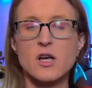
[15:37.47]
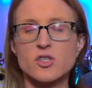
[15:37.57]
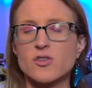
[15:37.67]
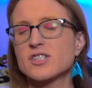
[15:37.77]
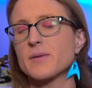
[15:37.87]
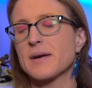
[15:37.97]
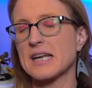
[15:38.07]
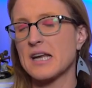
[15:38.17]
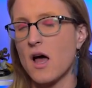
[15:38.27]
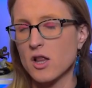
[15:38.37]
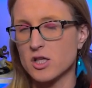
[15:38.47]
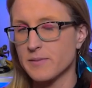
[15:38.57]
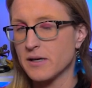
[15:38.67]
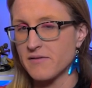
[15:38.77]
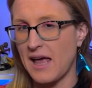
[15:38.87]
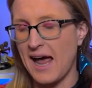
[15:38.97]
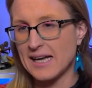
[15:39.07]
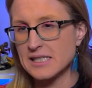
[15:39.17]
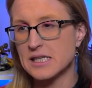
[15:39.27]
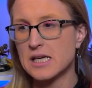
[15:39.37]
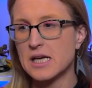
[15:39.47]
So there's some acknowledgement of that.